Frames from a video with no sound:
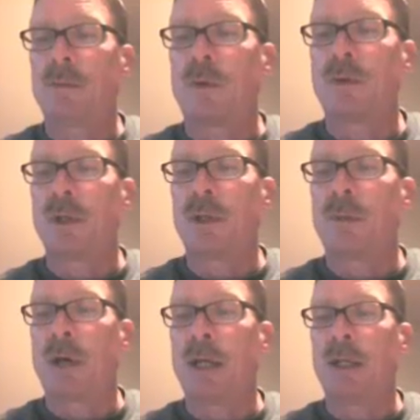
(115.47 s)
portion of the
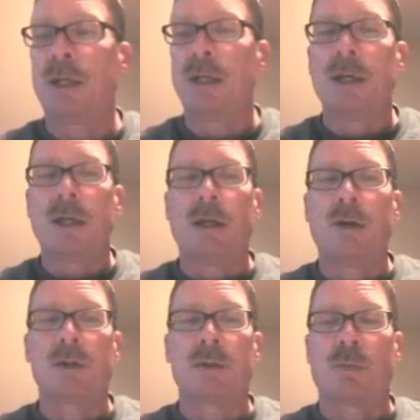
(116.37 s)
body.
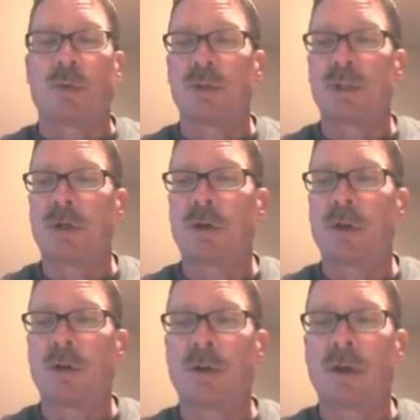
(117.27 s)
Here's a
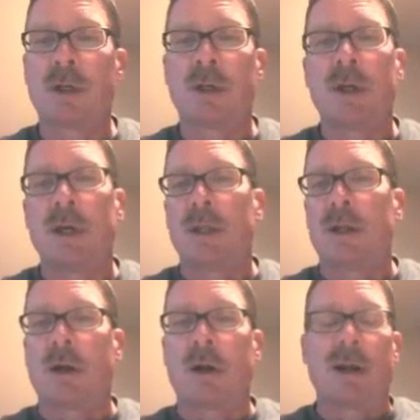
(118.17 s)
posterior look.
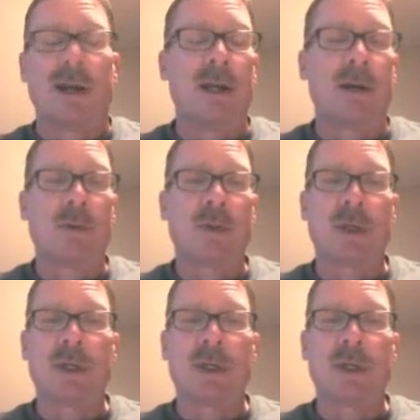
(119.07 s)
There are a number of